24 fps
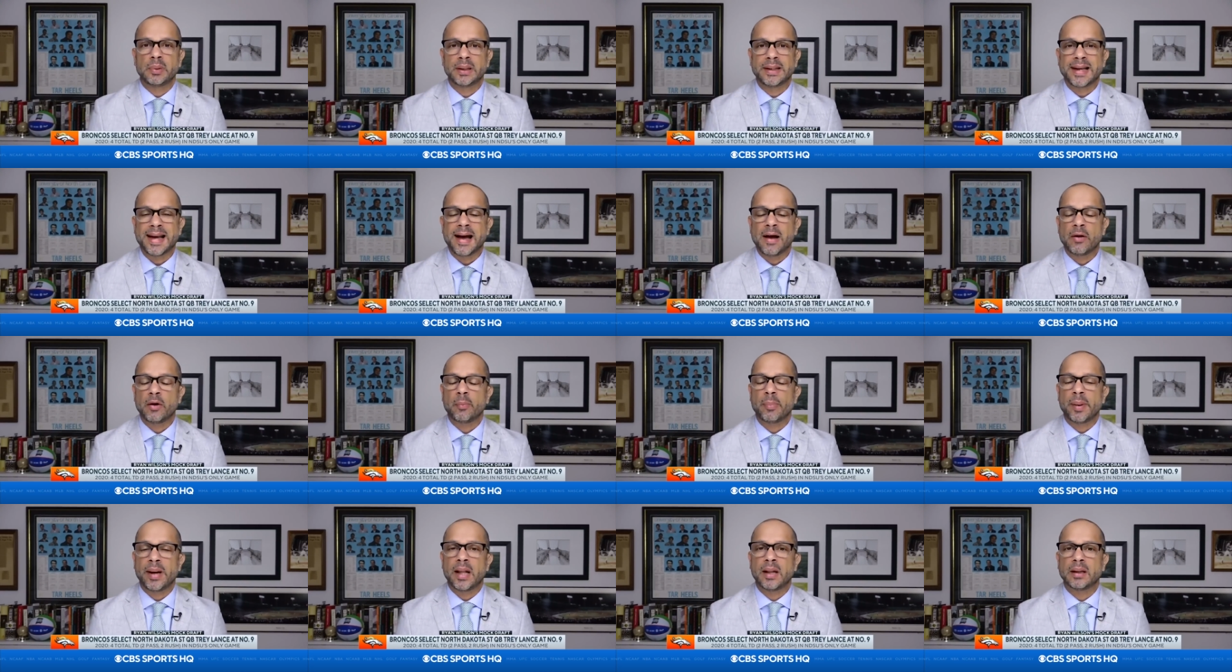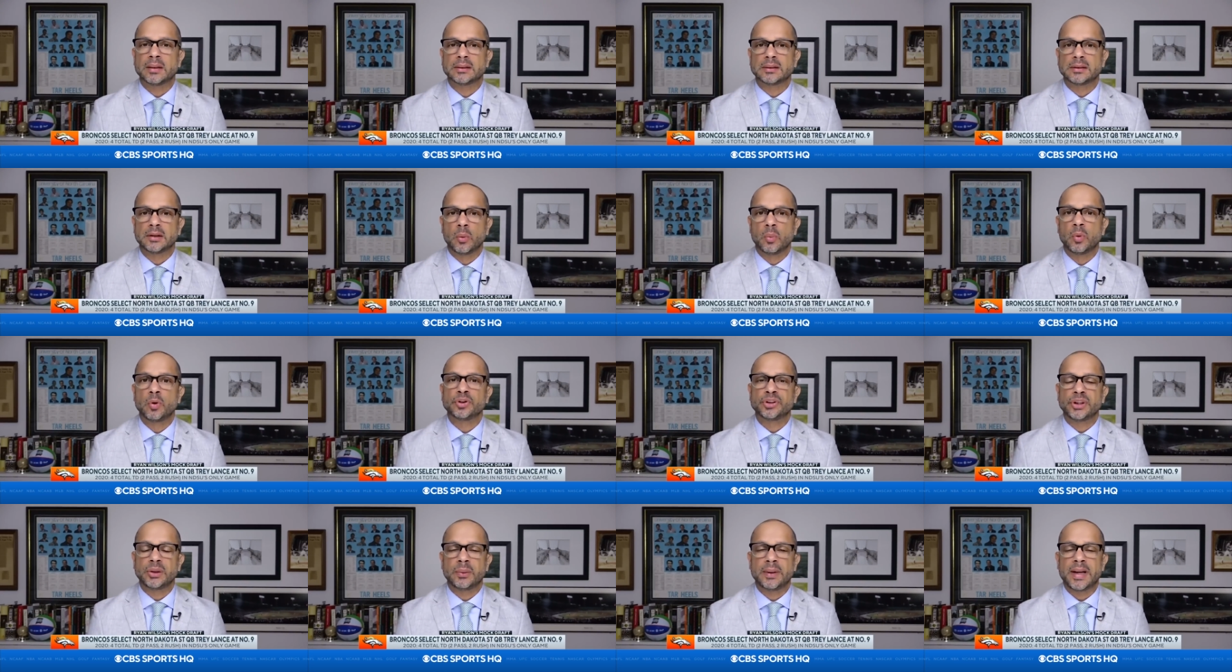the, counterbalance. So
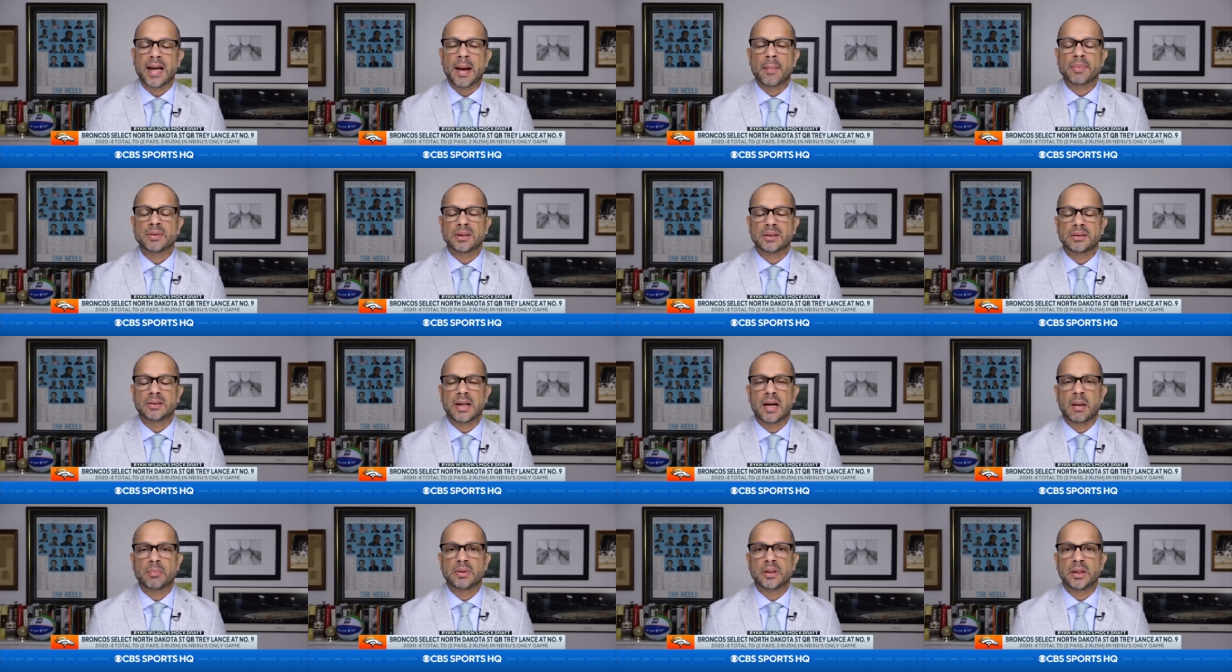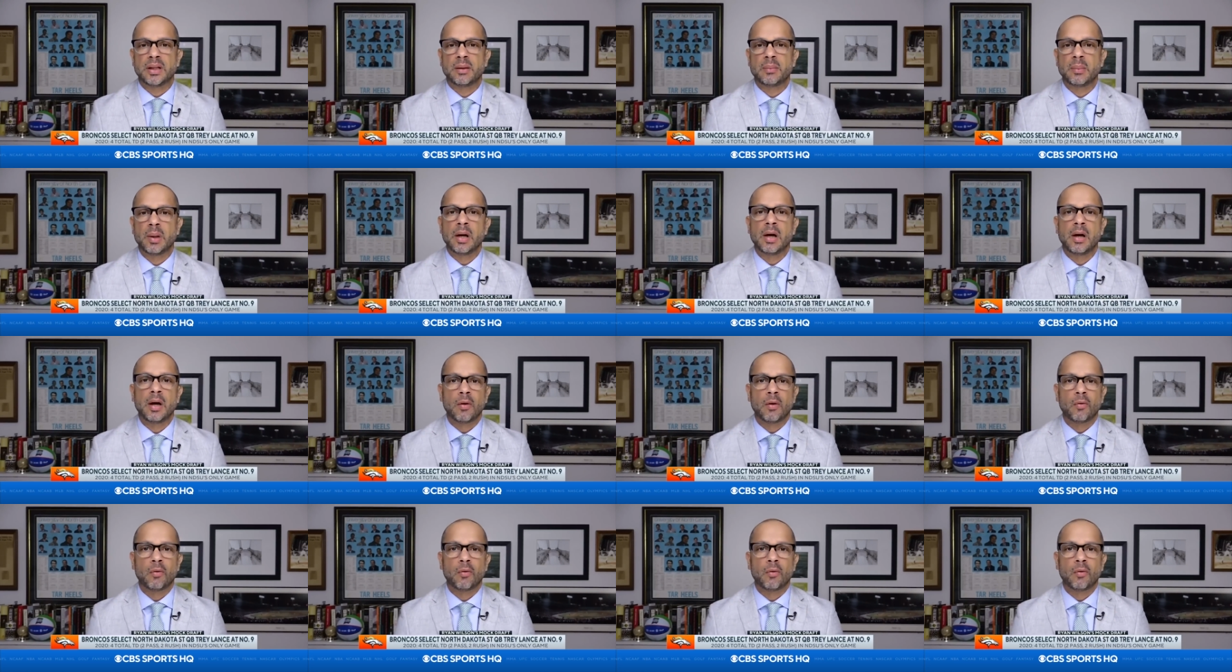we'll see what happens in the top ten.